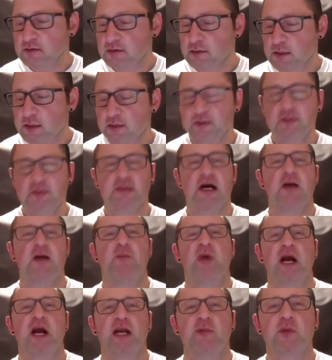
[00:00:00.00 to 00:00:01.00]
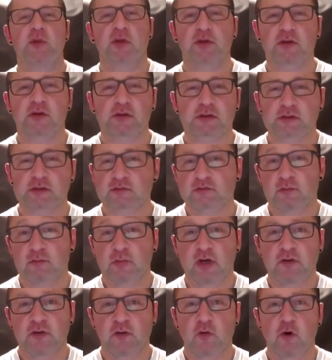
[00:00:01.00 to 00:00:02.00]
you know, the top bodybuilders
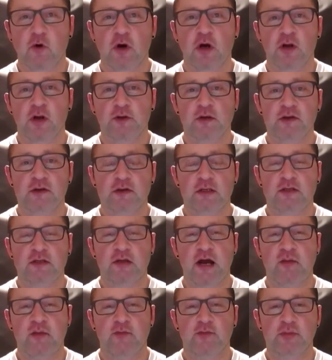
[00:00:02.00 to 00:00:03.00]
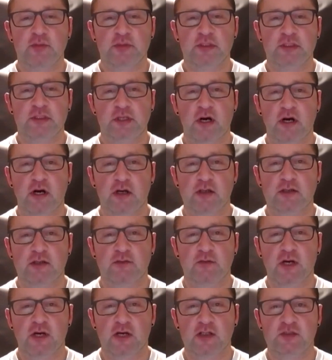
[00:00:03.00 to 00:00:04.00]
of the world, the, the top stars
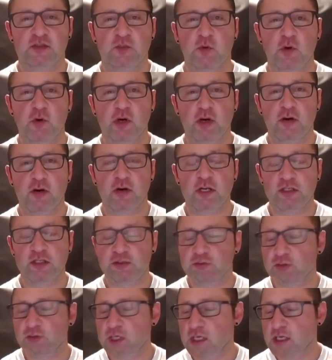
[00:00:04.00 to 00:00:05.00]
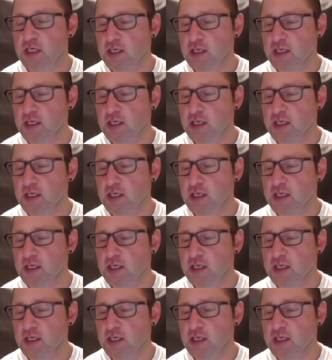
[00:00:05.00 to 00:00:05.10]
of our sport or industry.